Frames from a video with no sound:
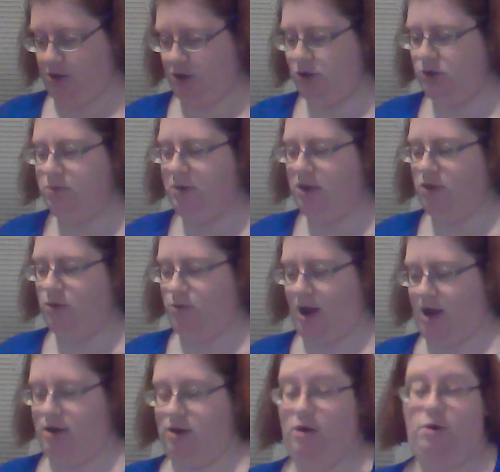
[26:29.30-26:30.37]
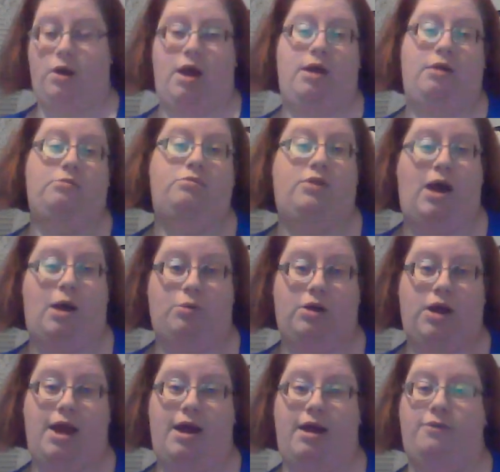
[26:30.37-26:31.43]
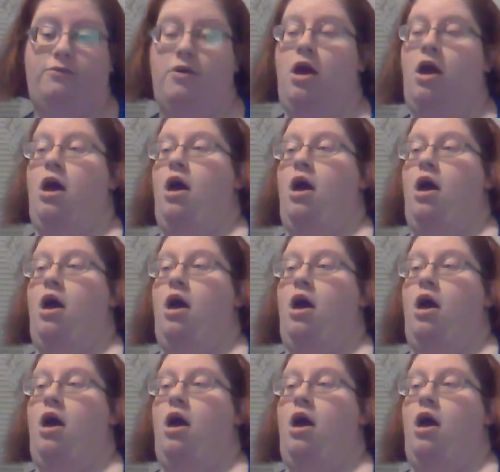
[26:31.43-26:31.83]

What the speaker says: New to me thread. Okay, that one I have.